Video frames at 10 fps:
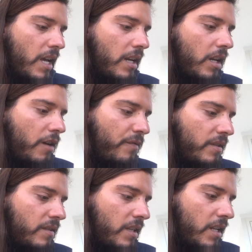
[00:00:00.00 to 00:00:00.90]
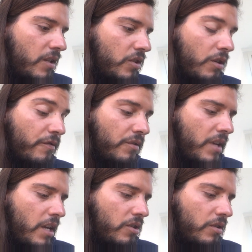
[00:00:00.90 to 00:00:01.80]
and love is the energy of
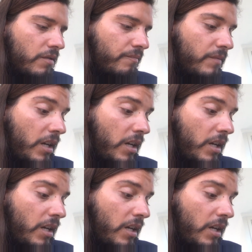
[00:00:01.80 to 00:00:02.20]
creation.